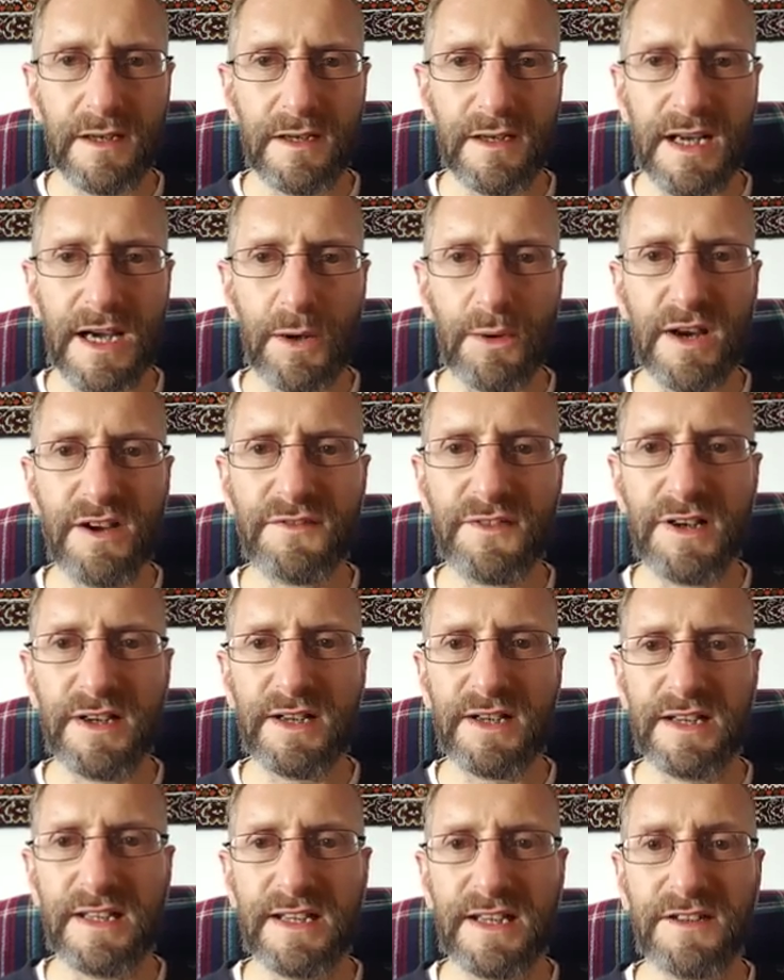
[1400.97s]

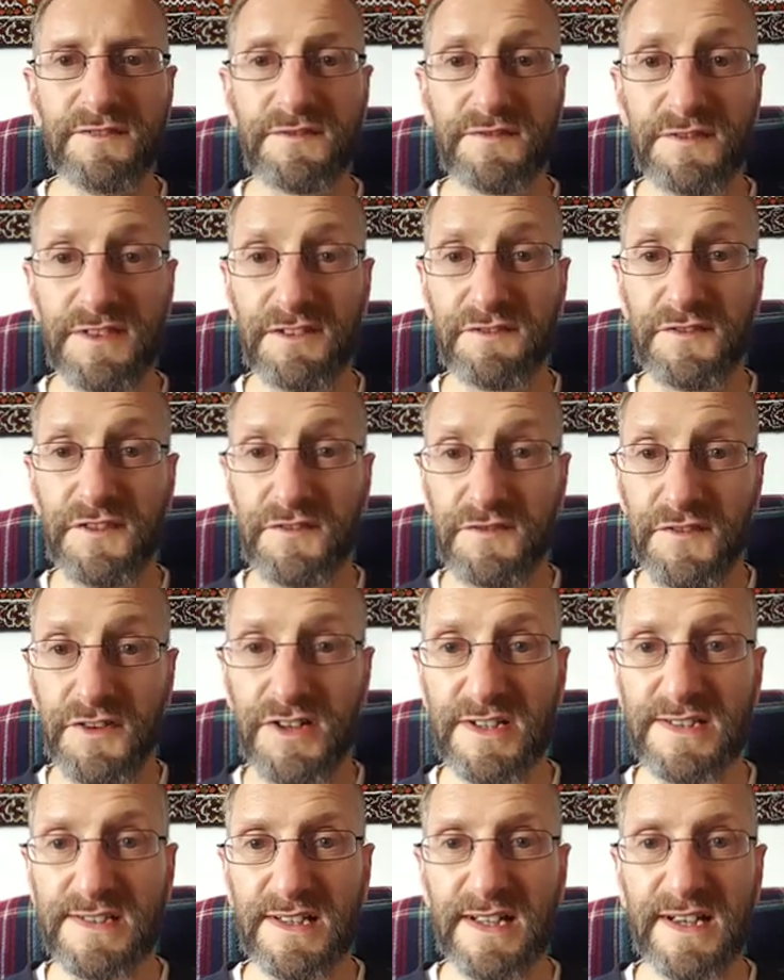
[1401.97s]
However, if the
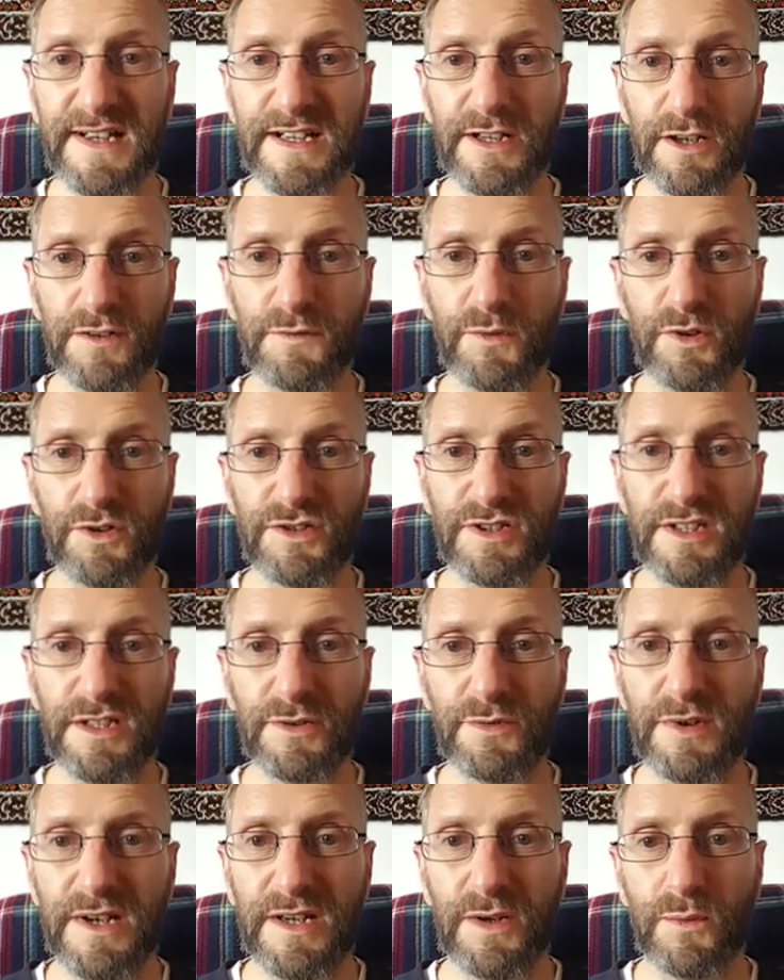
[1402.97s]
first line of what
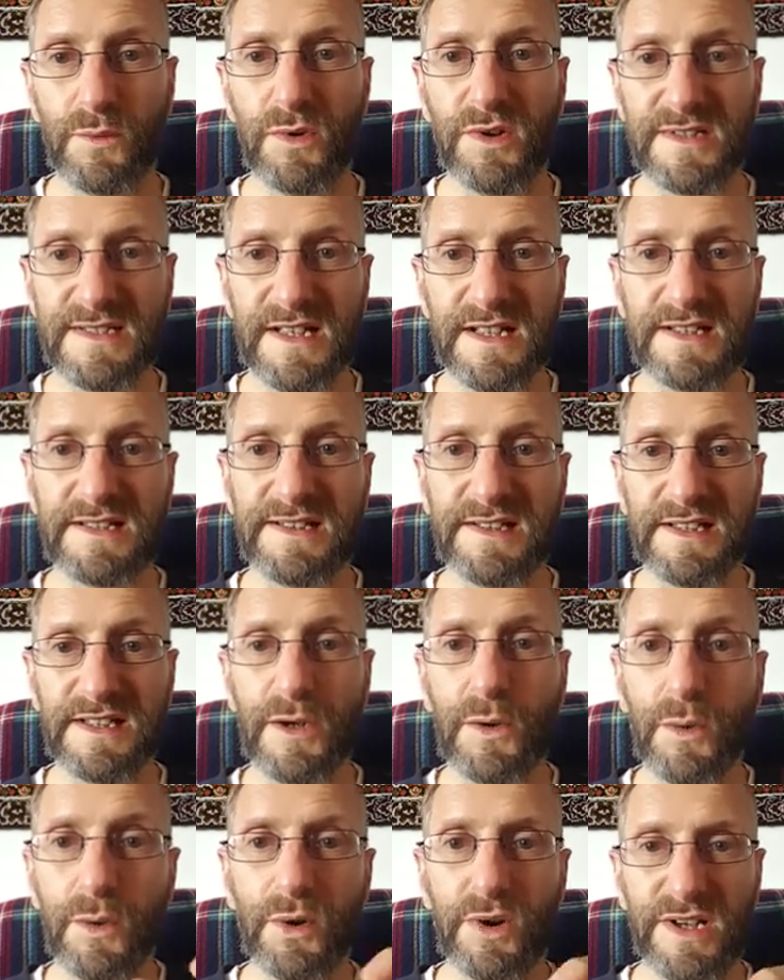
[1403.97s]
she'd written was actually
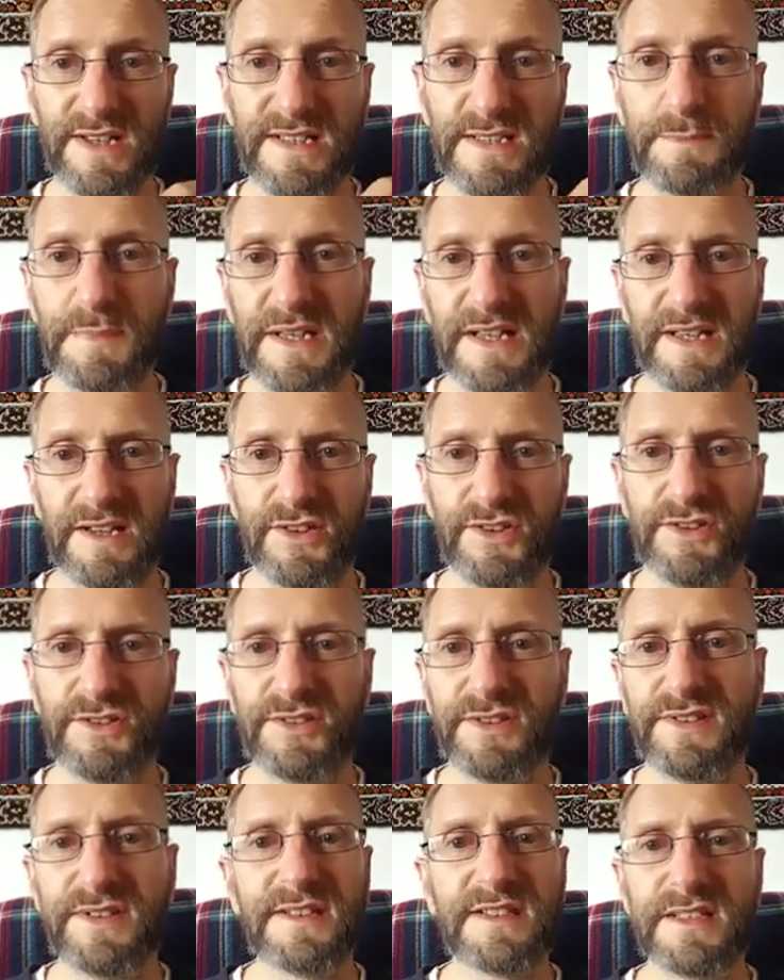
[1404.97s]
quoted
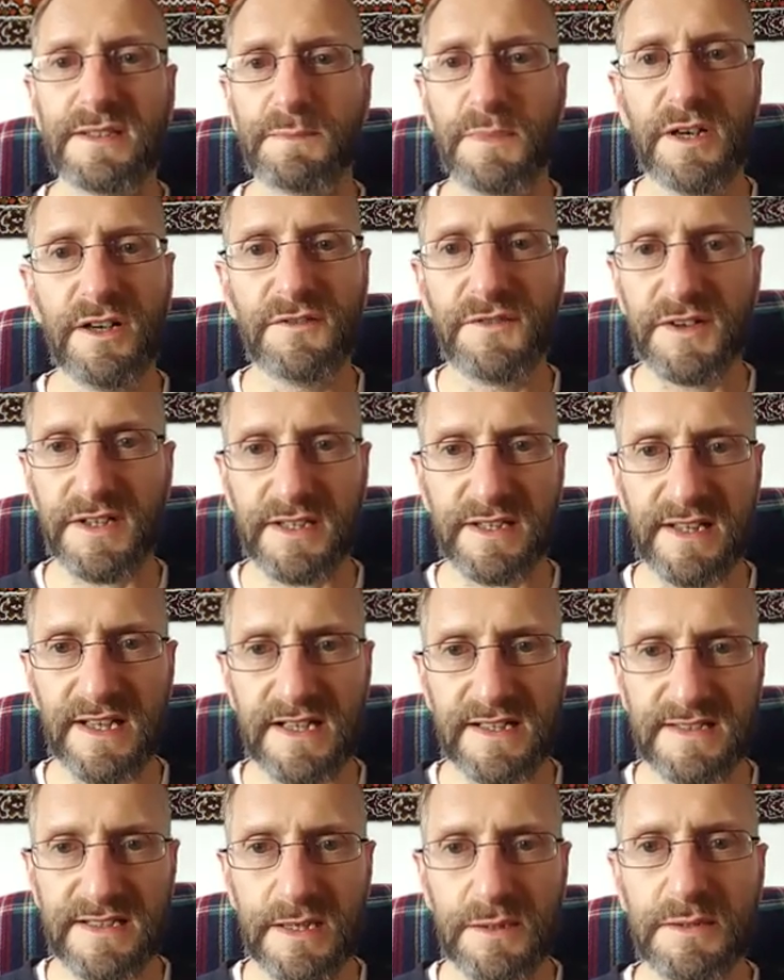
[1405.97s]
speech, this is perfectly
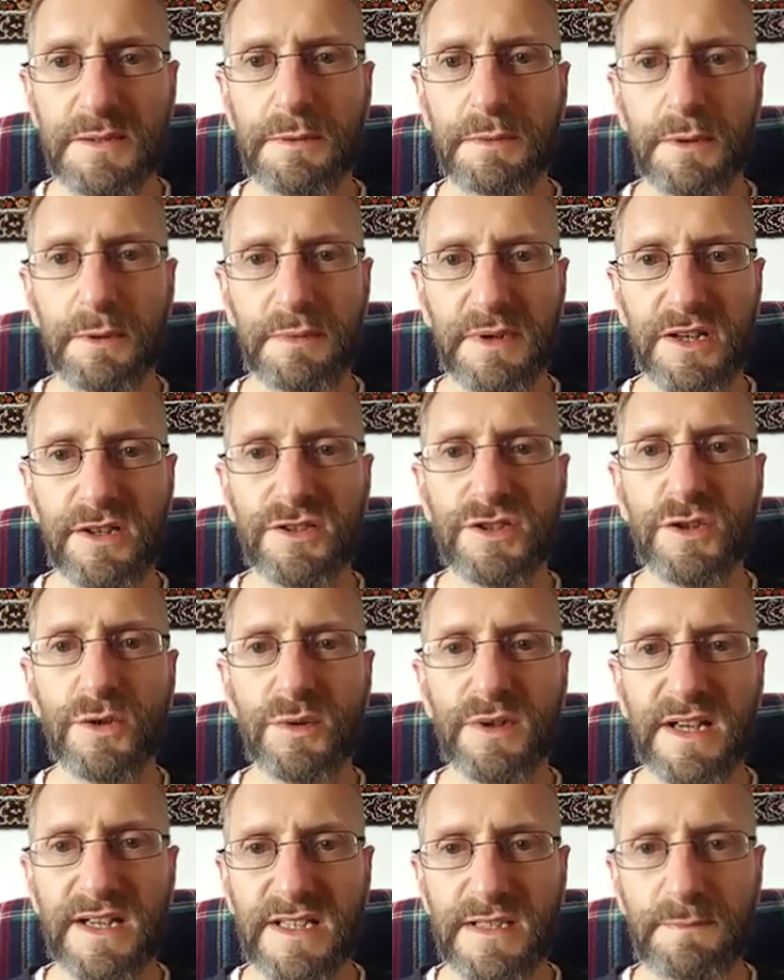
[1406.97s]
acceptable, because you
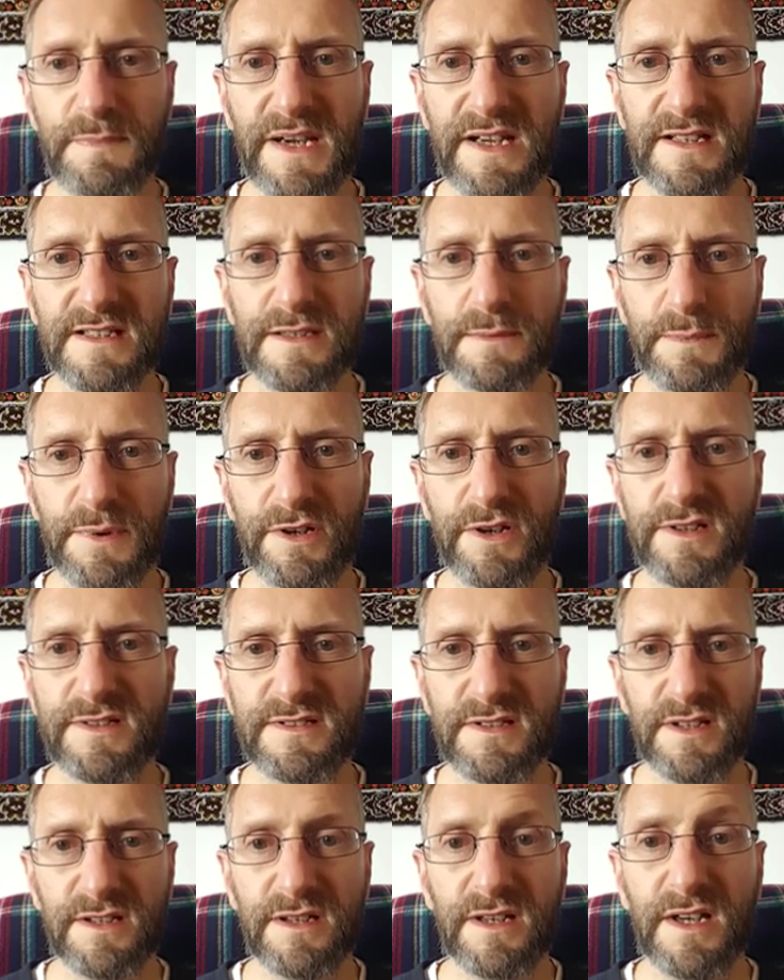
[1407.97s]
would expect a
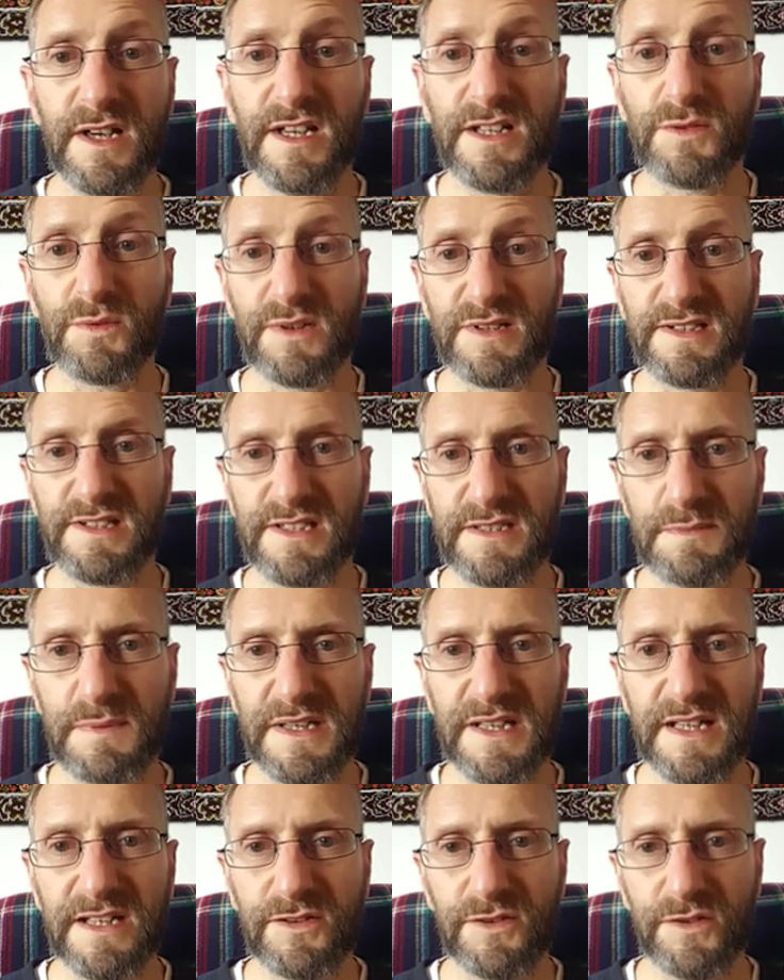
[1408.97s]
person to actually
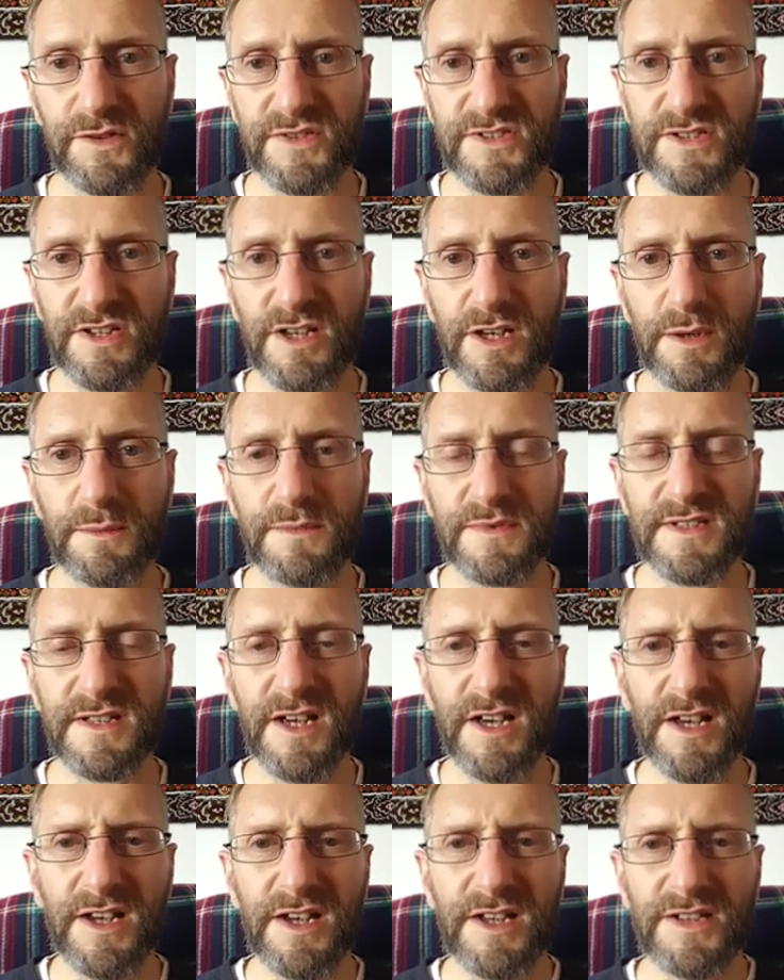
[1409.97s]
speak in those terms.
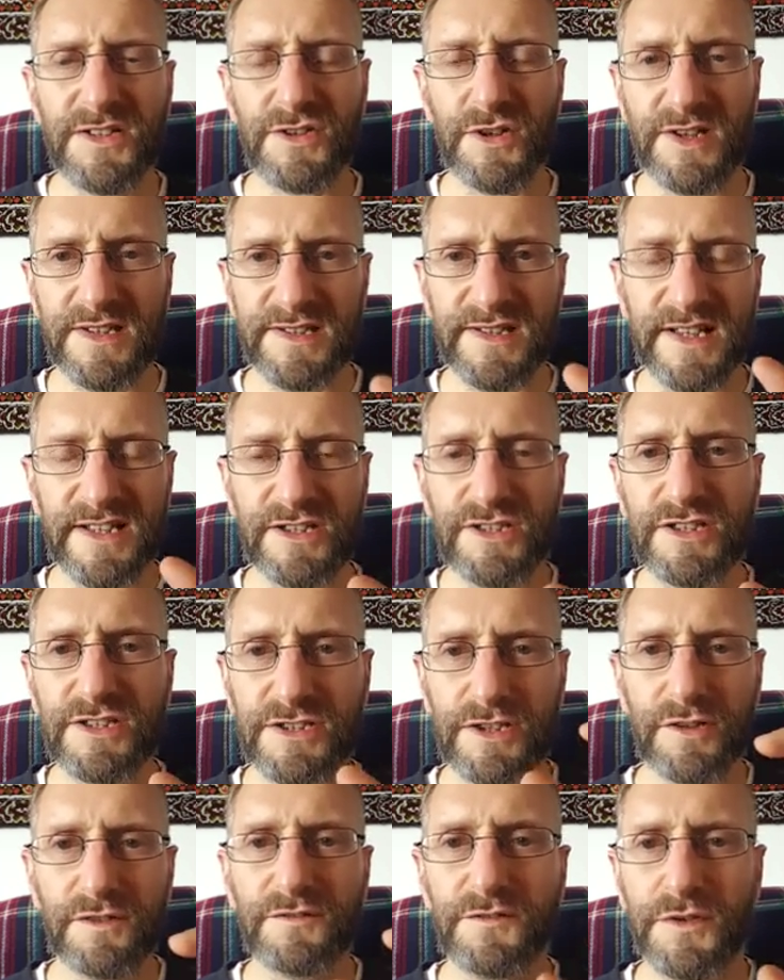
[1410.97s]
So it's like
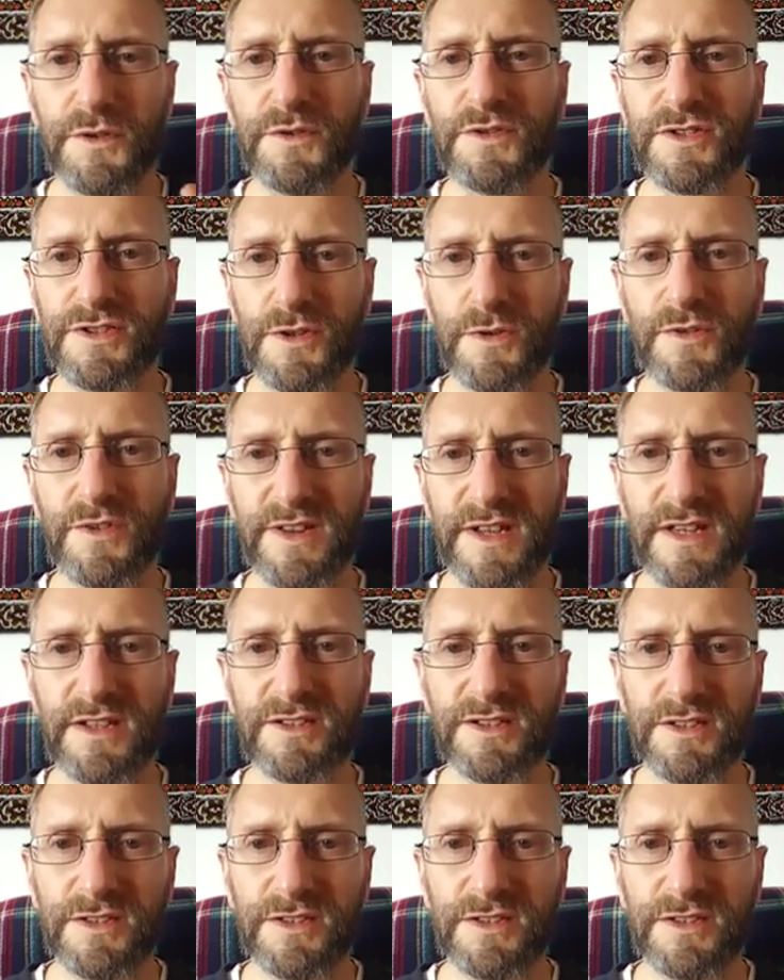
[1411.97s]
she's confused two things.